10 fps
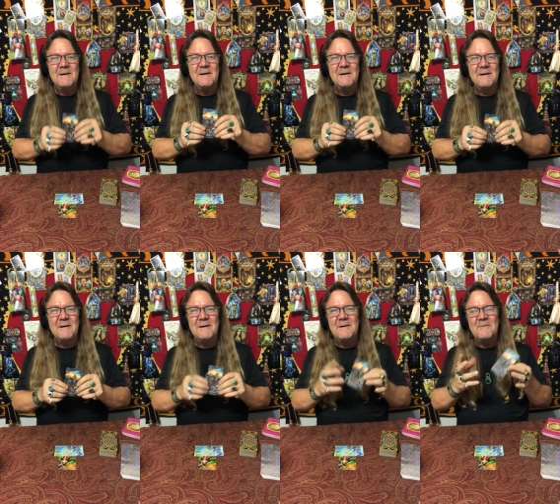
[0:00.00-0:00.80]
uh,
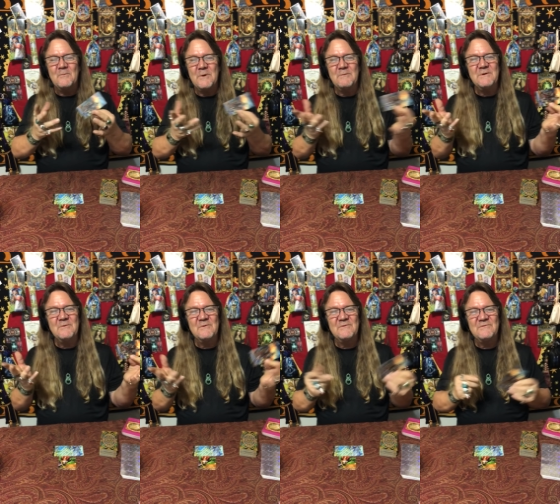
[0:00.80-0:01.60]
what do we
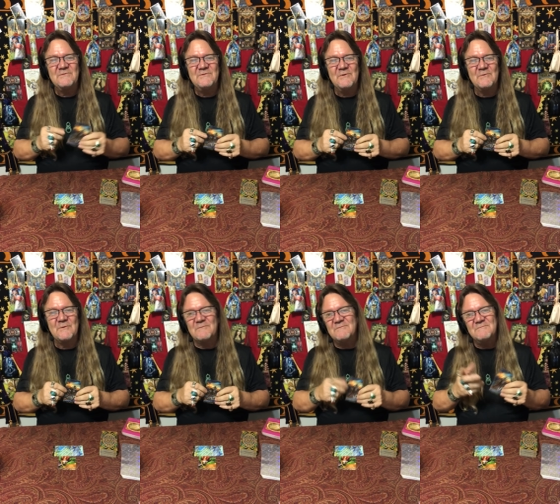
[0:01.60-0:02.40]
do as
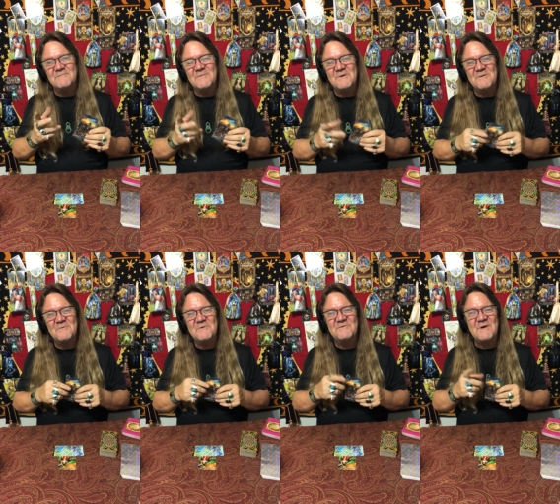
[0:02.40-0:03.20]
children? Uh,
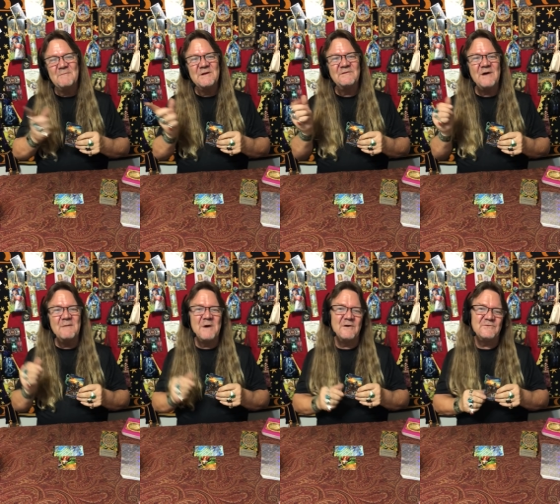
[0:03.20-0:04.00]
we set them in the
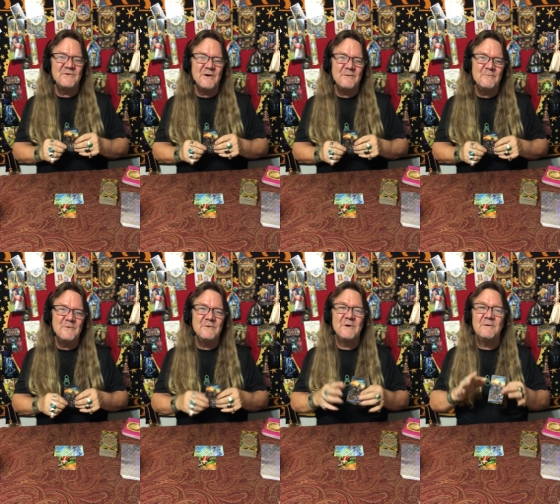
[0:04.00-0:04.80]
timeout chair
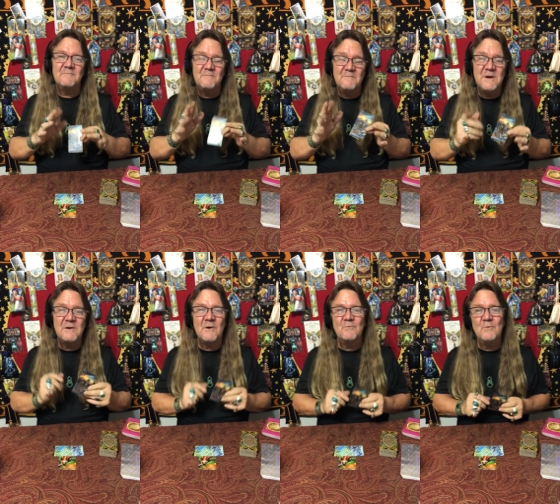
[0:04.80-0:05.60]
when they're being
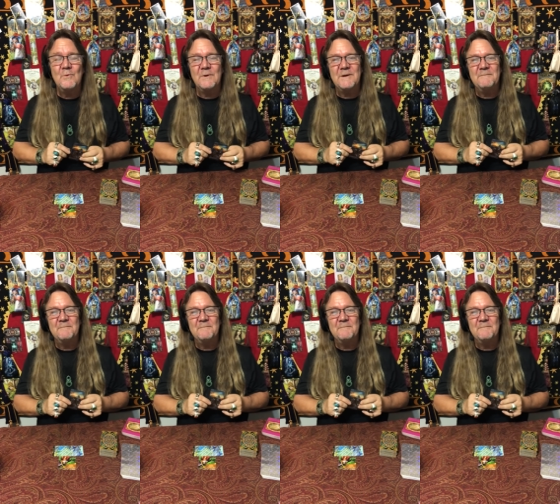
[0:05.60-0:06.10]
unruly.